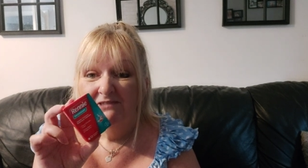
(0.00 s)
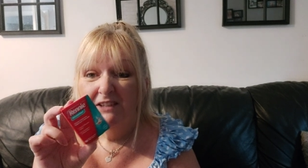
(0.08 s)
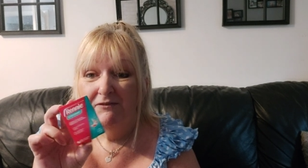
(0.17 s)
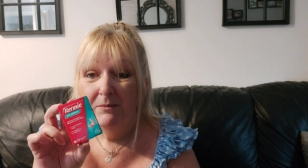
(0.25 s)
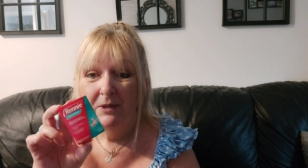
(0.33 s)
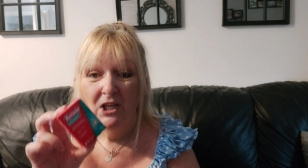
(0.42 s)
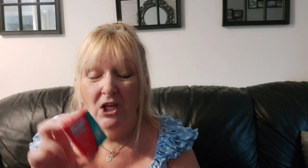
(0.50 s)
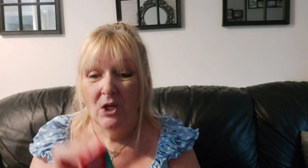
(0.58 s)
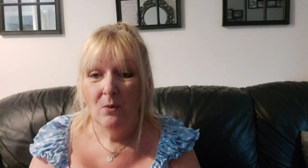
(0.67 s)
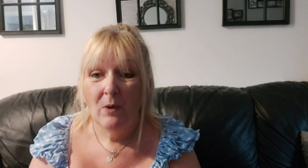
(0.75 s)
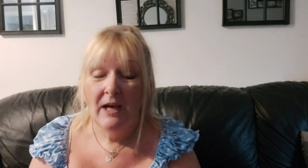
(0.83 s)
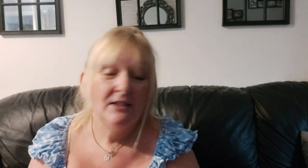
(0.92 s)
Give them a
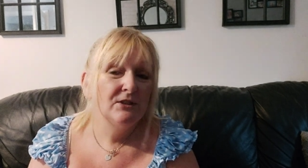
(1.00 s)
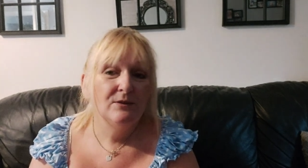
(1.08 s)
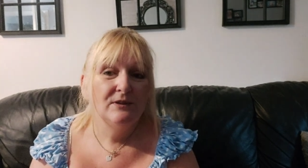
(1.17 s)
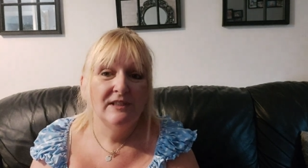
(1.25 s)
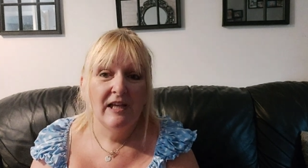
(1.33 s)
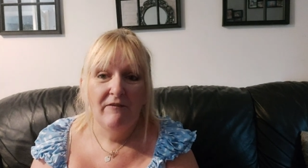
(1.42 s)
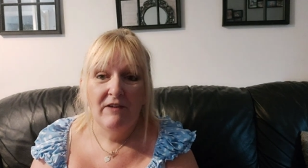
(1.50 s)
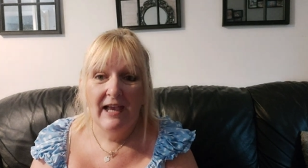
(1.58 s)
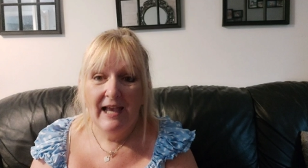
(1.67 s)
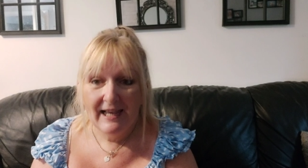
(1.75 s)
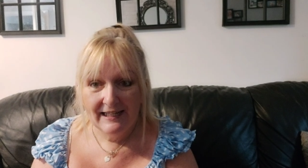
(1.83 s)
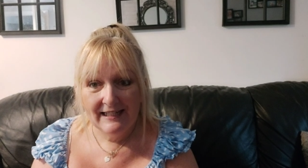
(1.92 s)
go. I do
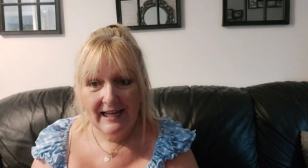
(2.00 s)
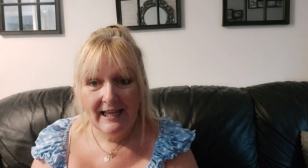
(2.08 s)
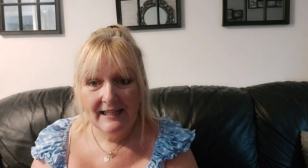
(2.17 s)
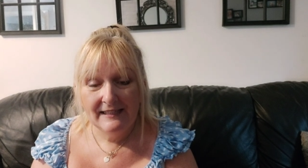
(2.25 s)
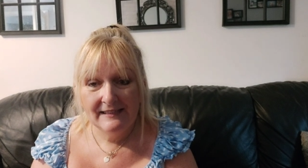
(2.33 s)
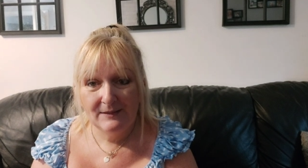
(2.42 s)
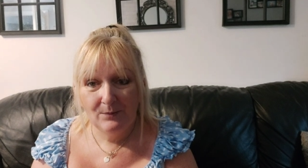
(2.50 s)
suffer at night